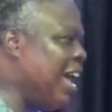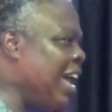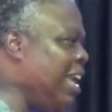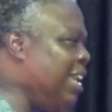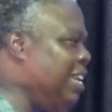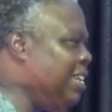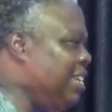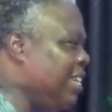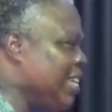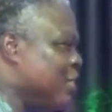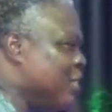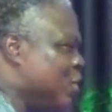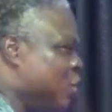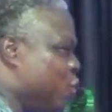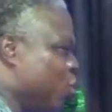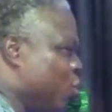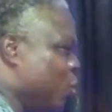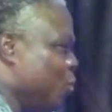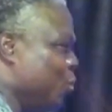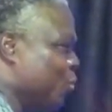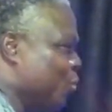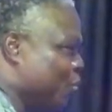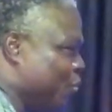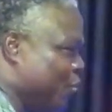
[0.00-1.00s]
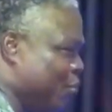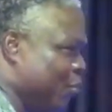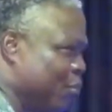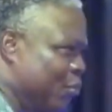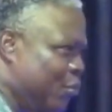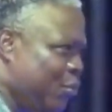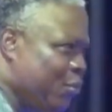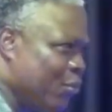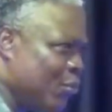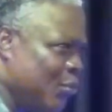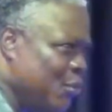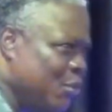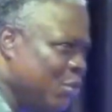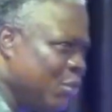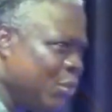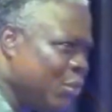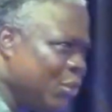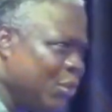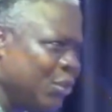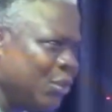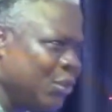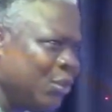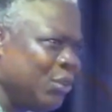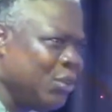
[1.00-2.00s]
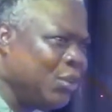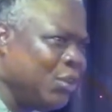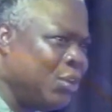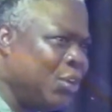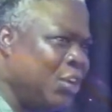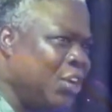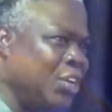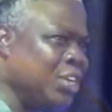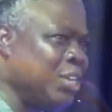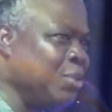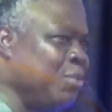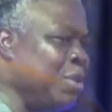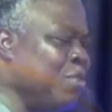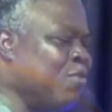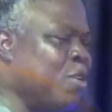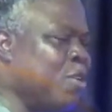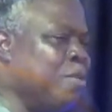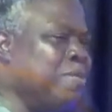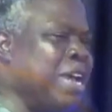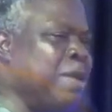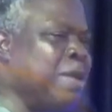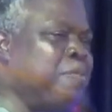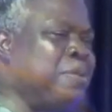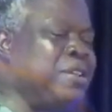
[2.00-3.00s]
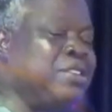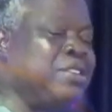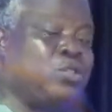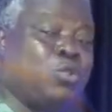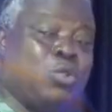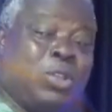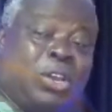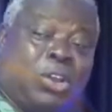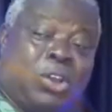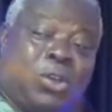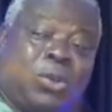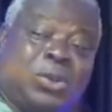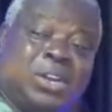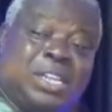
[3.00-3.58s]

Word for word: they drove all the way from that place to Ilorin.